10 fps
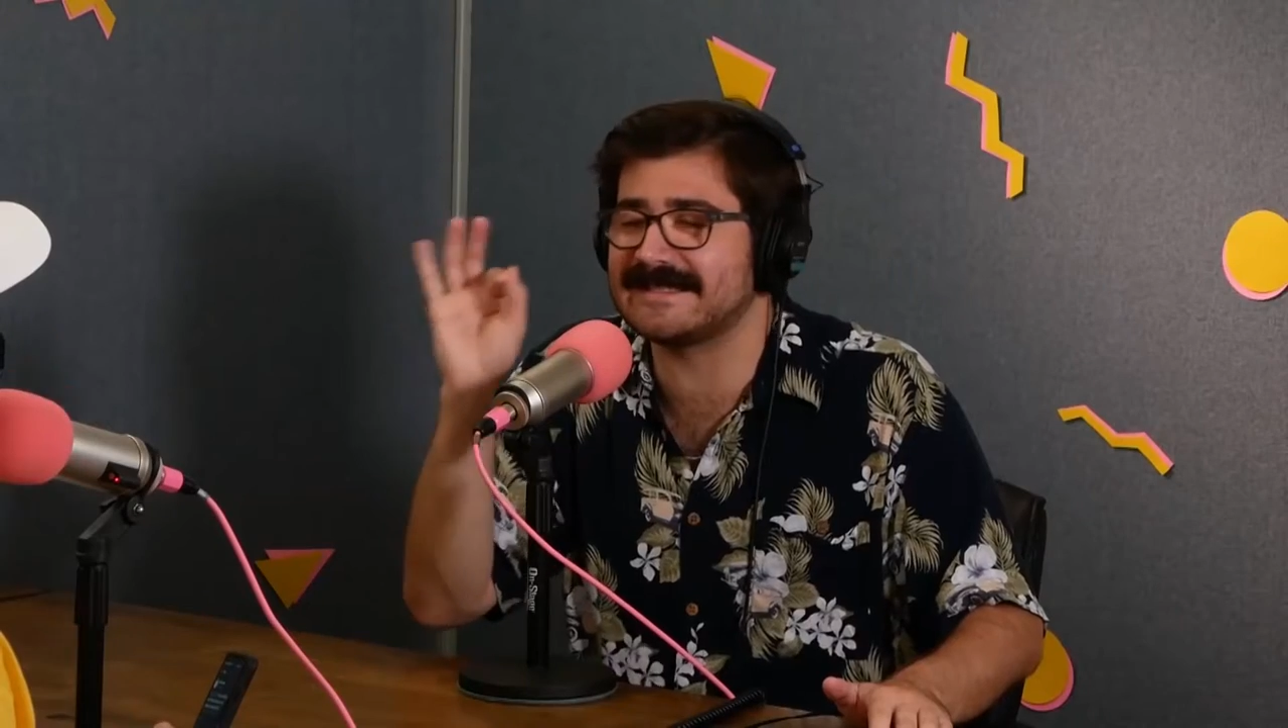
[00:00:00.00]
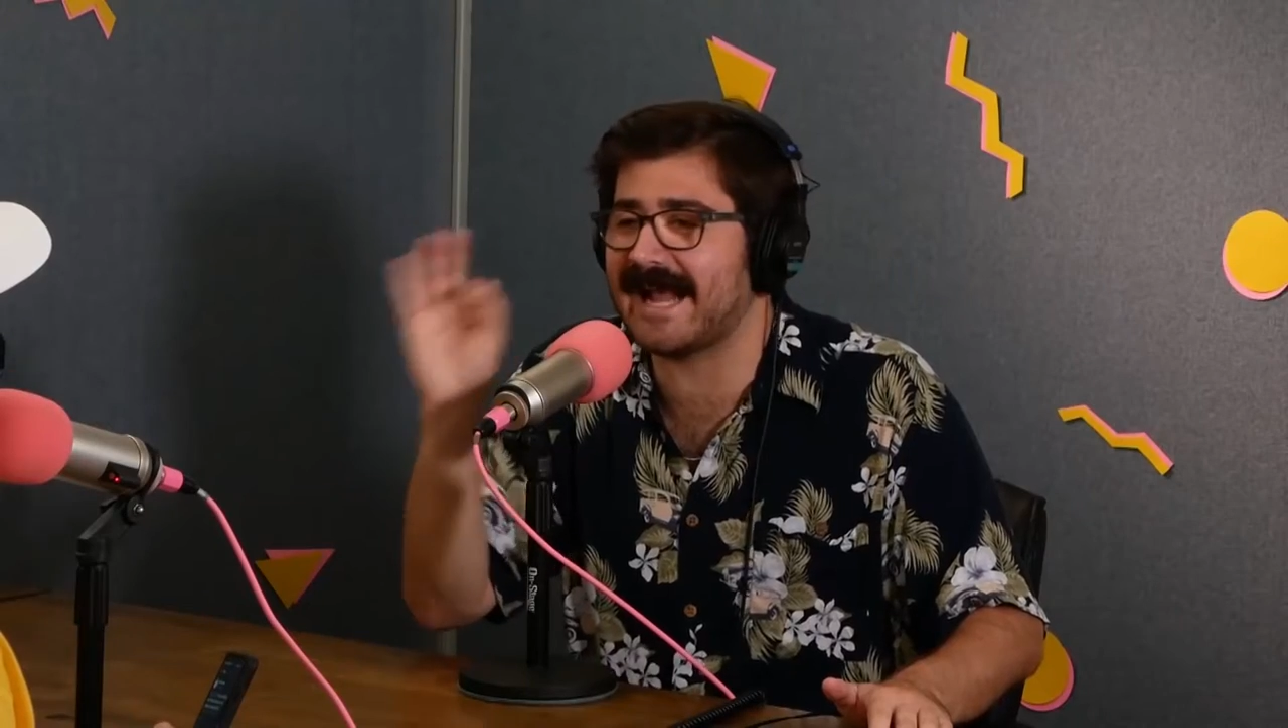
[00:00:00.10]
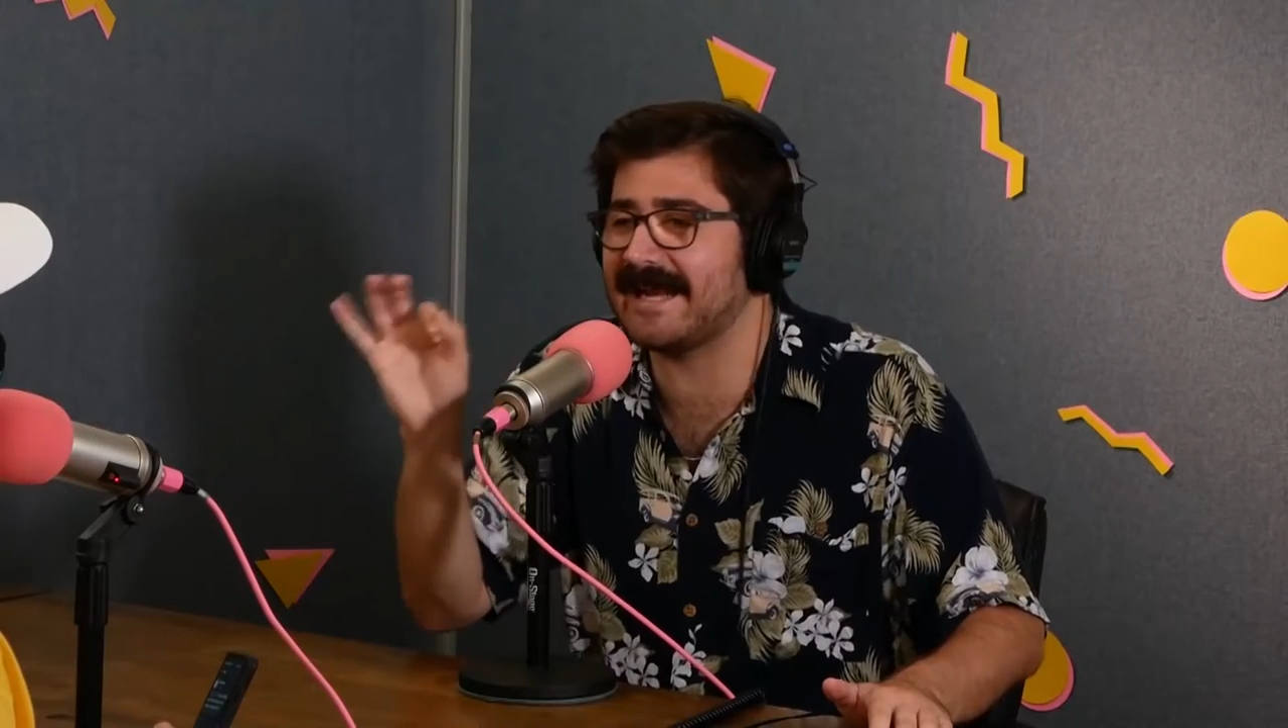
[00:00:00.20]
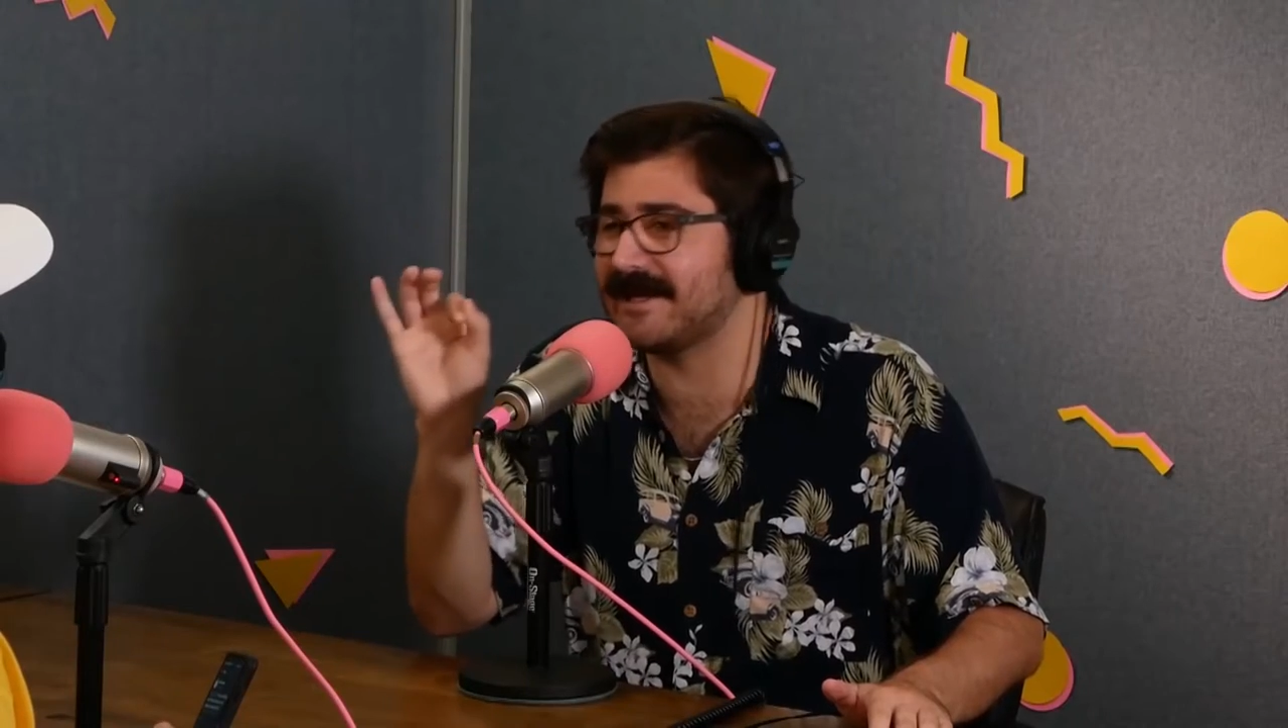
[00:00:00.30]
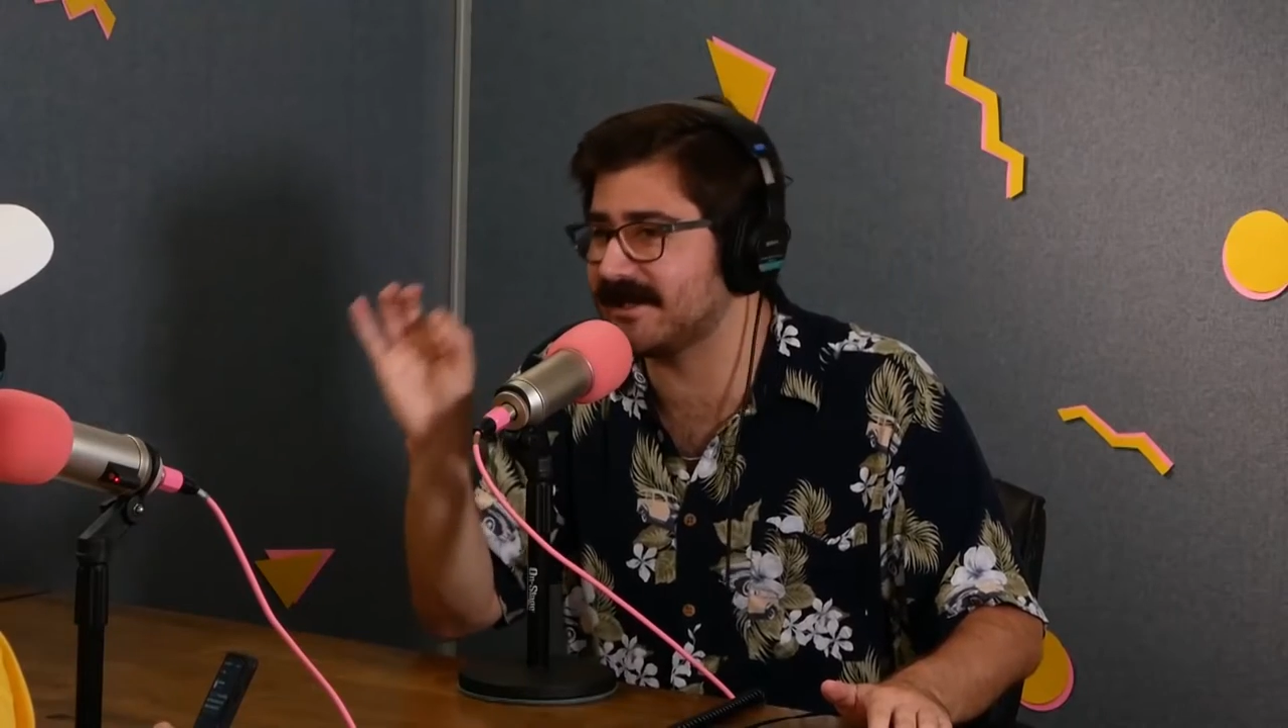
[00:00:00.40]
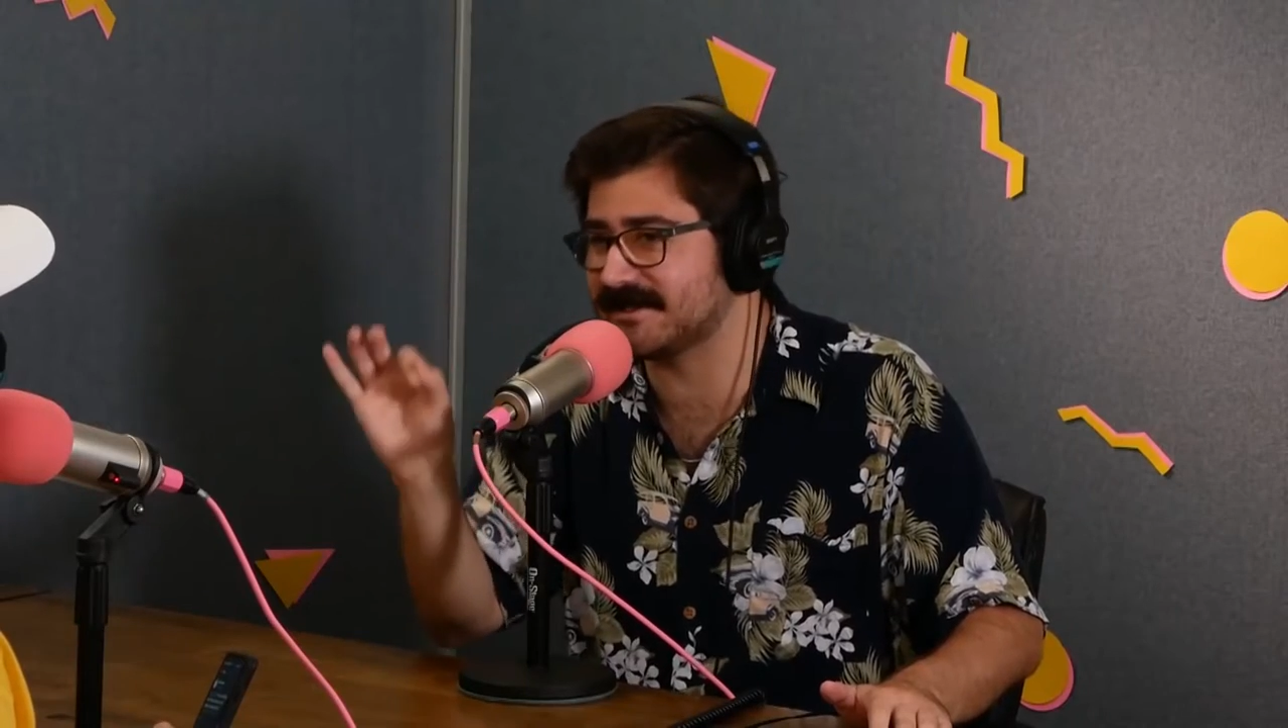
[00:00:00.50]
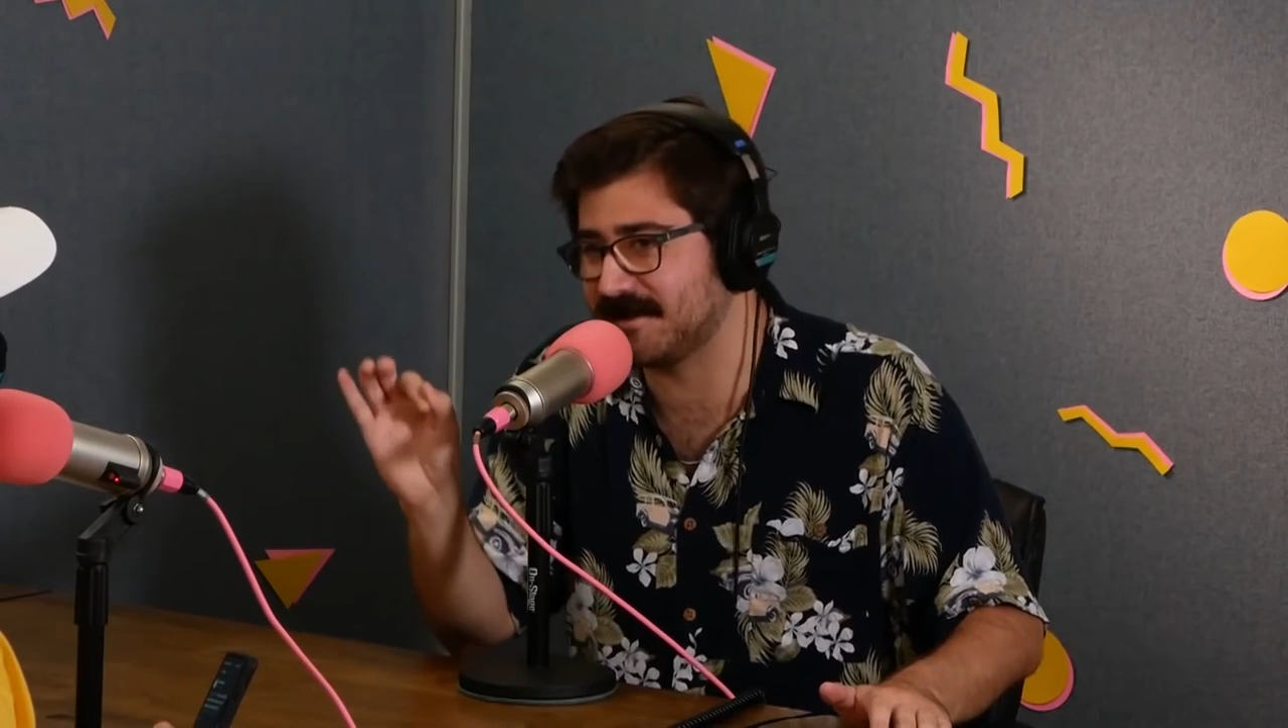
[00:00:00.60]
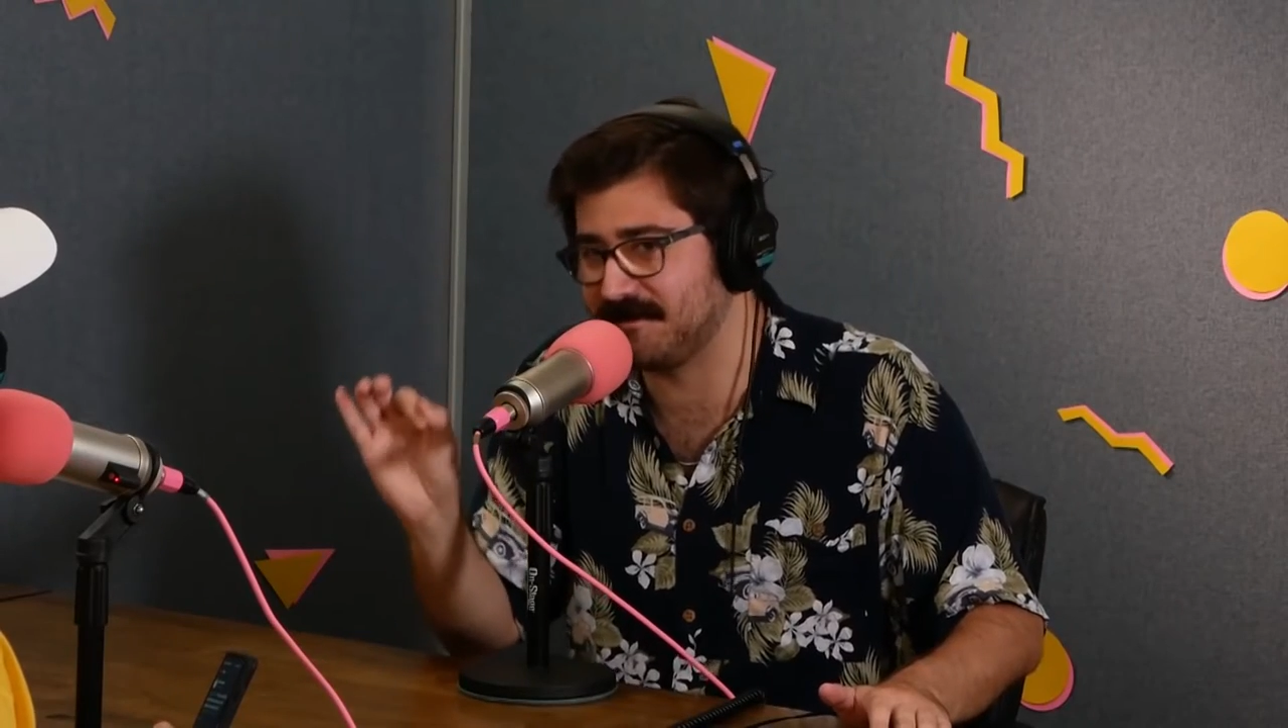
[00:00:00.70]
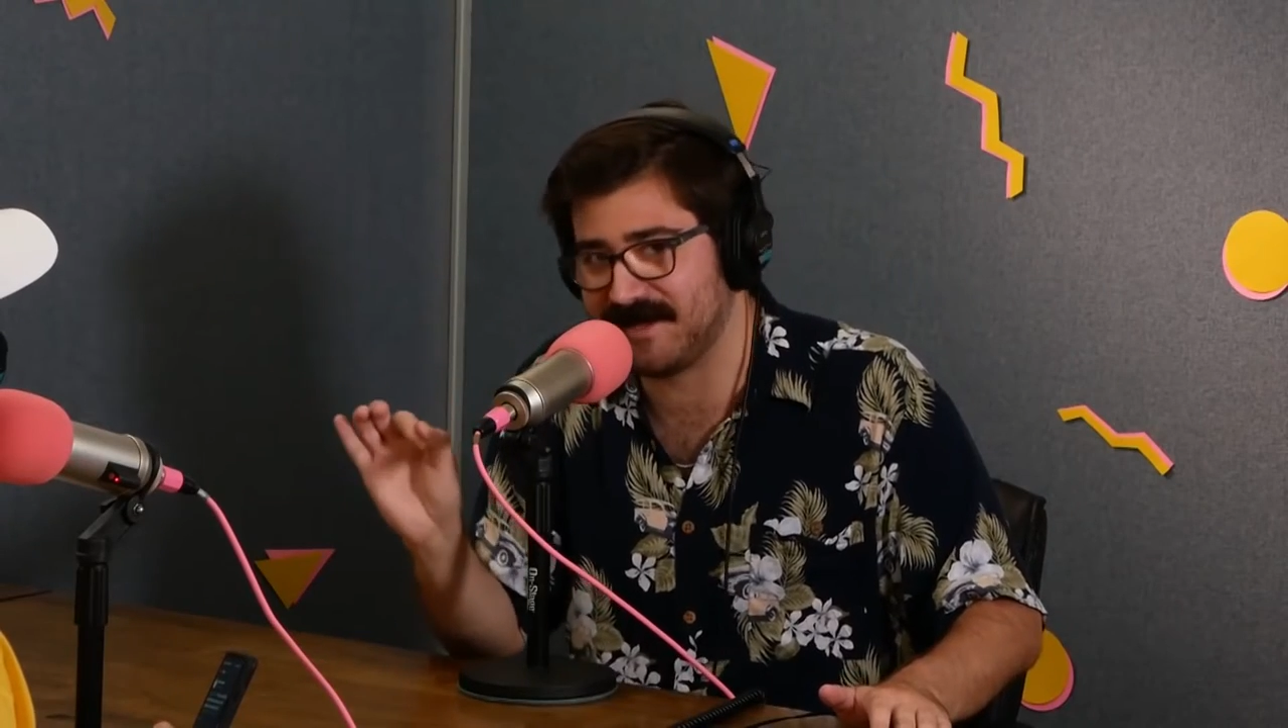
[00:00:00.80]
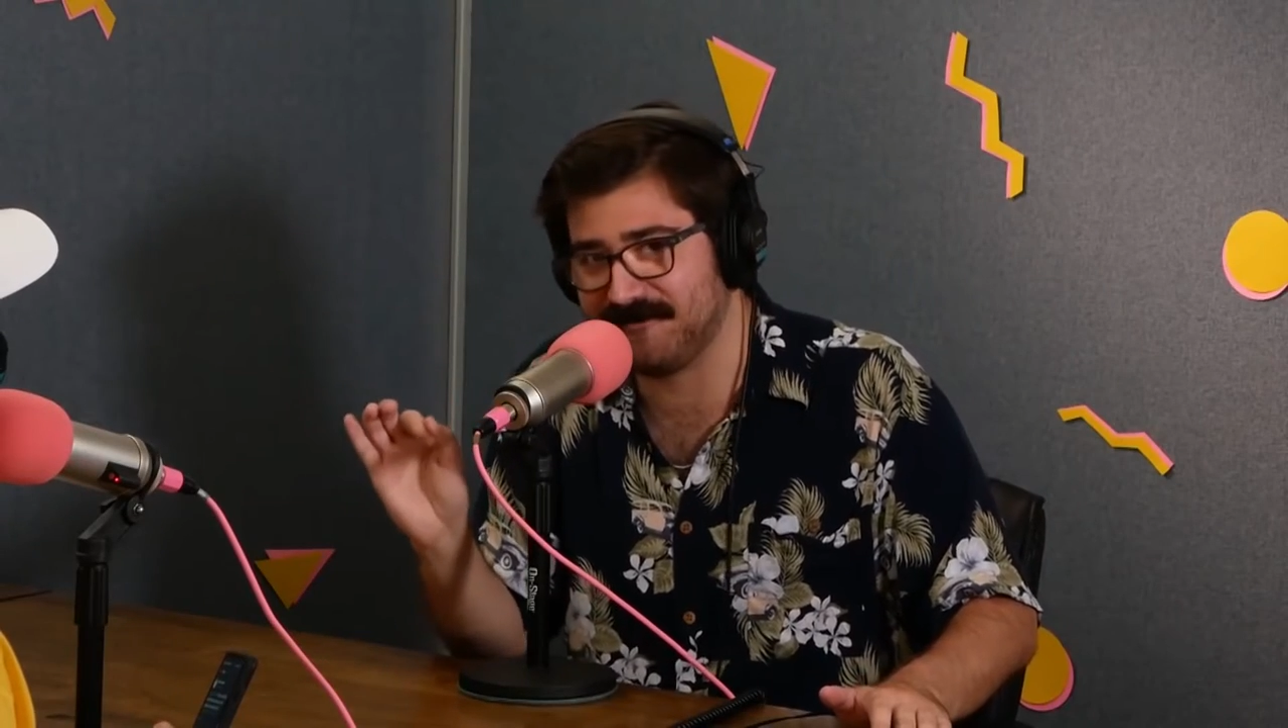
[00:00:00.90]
send us the